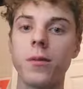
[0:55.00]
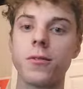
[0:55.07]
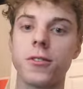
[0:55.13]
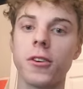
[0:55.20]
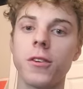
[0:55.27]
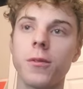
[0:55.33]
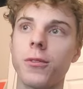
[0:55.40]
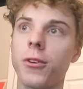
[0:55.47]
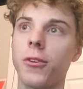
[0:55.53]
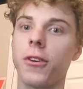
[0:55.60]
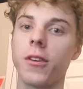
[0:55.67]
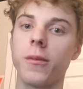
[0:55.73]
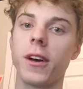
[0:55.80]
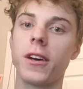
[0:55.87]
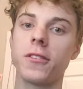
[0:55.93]
observed
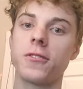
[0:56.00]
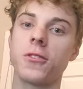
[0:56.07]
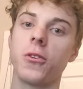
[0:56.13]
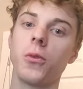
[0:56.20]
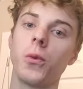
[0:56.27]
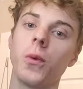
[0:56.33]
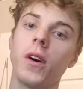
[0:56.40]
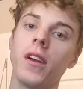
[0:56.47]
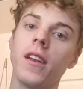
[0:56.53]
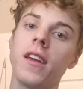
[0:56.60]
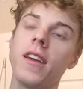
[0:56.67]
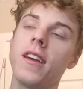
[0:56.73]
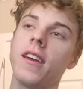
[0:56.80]
during milestone one